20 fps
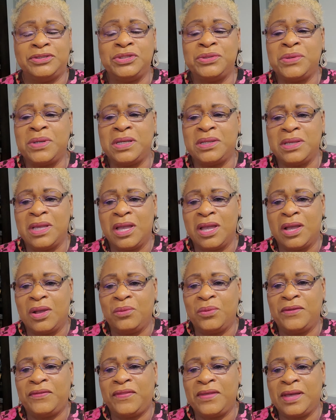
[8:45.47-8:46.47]
Do it
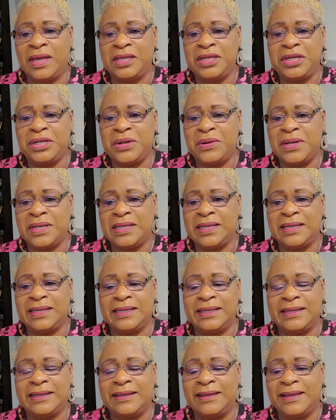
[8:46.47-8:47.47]
with
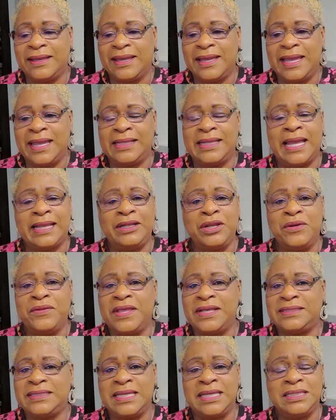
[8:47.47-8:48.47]
and I know
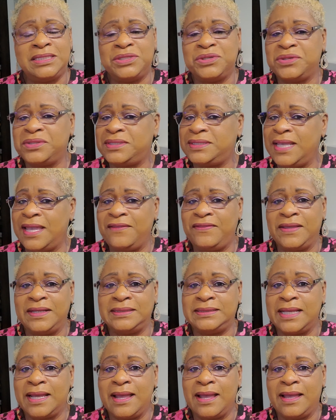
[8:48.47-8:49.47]
that's easier said
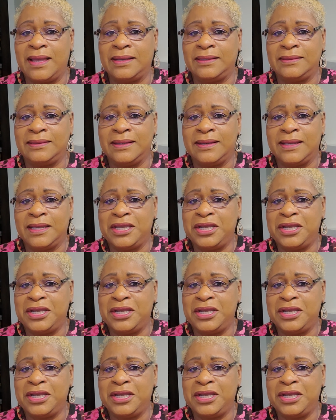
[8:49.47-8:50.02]
than done.